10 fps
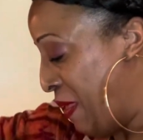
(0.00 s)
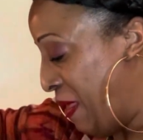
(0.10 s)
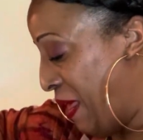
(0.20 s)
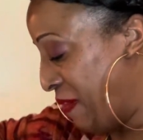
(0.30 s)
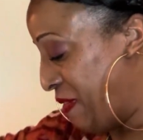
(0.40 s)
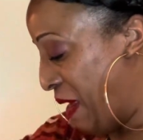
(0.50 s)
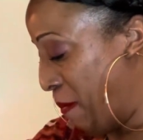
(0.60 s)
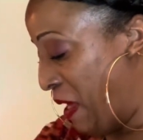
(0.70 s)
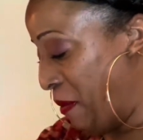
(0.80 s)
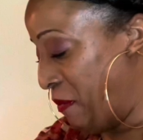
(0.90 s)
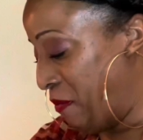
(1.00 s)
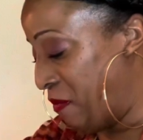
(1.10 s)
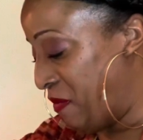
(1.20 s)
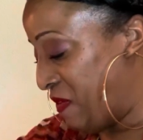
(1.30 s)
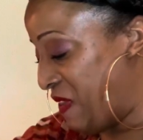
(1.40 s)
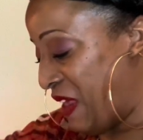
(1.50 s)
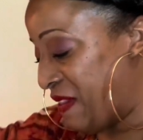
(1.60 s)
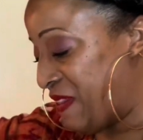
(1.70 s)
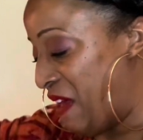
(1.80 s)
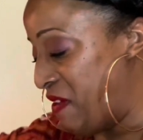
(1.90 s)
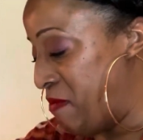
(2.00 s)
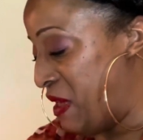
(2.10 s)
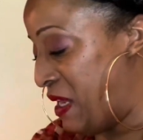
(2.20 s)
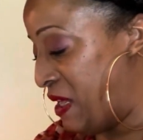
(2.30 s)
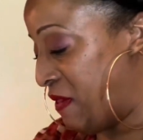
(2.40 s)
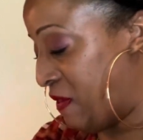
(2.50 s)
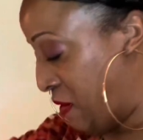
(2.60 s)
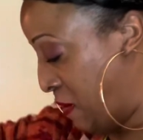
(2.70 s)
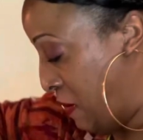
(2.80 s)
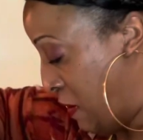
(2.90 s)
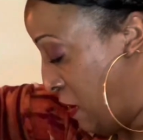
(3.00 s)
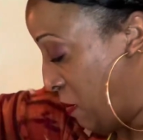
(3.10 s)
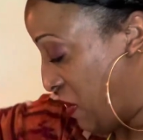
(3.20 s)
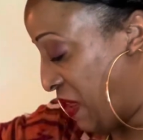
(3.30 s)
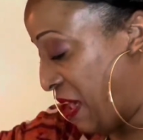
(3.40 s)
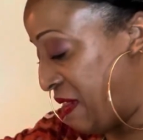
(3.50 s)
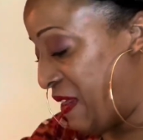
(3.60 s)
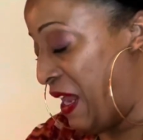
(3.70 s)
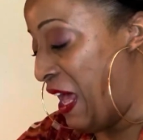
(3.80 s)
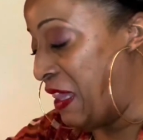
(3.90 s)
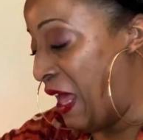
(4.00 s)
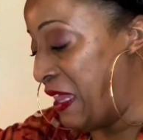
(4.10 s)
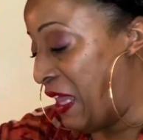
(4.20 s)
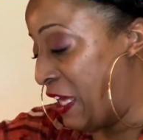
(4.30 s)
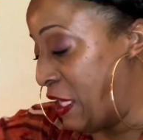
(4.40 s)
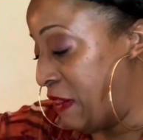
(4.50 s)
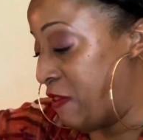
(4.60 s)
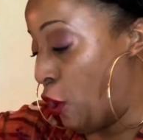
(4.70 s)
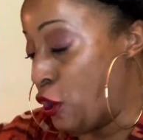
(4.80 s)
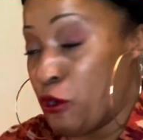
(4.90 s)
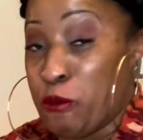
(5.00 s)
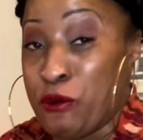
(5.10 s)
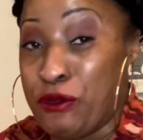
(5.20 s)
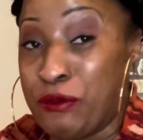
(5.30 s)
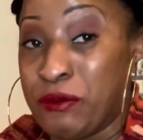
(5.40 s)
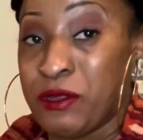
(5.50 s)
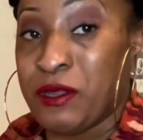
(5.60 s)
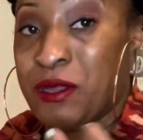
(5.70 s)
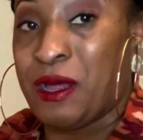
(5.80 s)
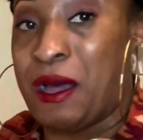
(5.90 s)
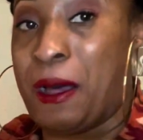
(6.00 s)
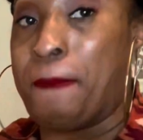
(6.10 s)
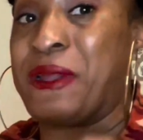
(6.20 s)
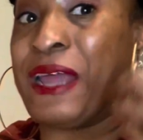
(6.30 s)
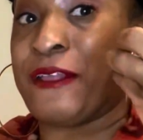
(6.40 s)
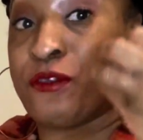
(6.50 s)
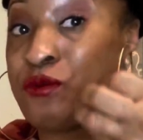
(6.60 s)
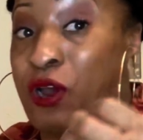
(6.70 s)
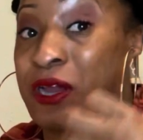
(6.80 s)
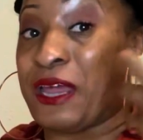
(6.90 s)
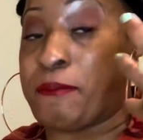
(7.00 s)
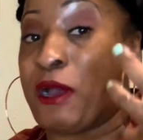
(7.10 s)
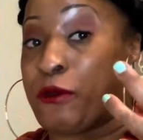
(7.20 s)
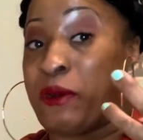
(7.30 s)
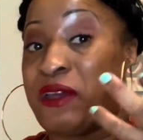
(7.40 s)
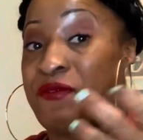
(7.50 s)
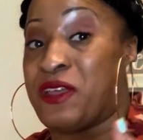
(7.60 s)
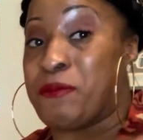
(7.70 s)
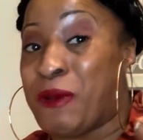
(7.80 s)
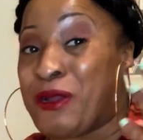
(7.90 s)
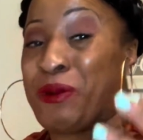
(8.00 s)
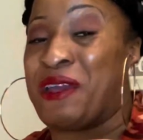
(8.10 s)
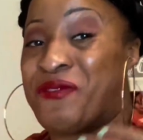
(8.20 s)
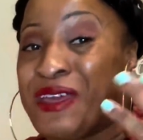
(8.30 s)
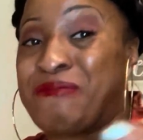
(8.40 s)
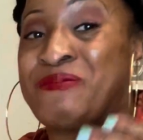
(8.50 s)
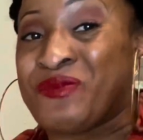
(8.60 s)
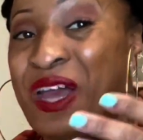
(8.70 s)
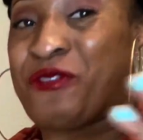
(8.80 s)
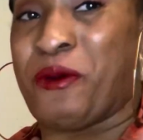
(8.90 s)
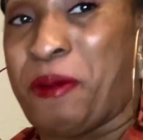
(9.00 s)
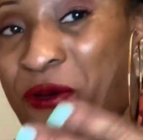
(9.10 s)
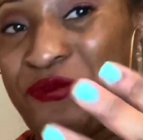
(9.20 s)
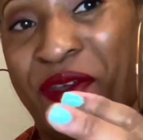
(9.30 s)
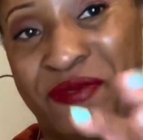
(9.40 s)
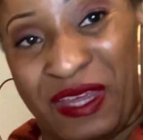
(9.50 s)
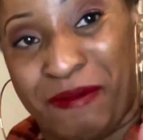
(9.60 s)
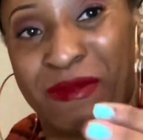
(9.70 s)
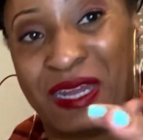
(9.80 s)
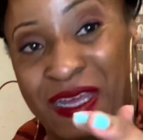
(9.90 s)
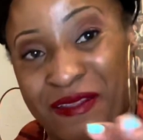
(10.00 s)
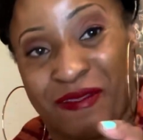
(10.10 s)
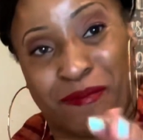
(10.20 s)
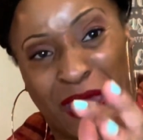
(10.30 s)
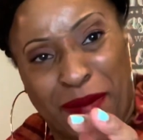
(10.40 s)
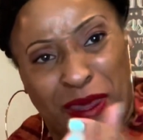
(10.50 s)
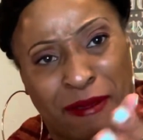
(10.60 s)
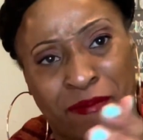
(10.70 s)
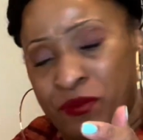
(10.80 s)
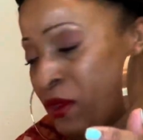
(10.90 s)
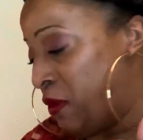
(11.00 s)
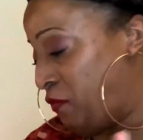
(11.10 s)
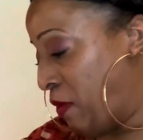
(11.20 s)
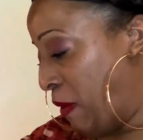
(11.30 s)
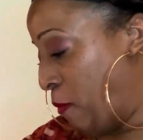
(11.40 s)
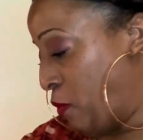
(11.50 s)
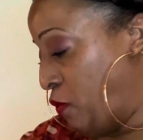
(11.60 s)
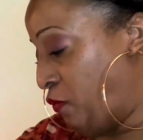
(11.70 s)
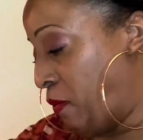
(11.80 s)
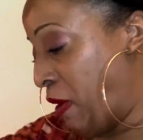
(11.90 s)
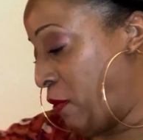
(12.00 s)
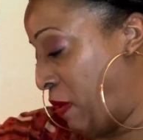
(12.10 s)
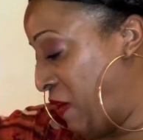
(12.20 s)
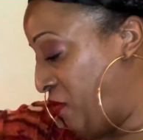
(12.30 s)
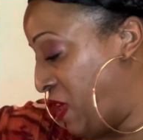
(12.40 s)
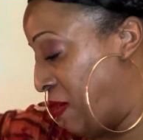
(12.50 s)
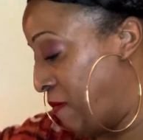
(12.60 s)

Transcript: I'll say about 6-7 minutes. Cause like I said, I like a darker roux, but not too dark like my gravy. My gravy, I do about 15 minutes maybe for my roux, for my gravy.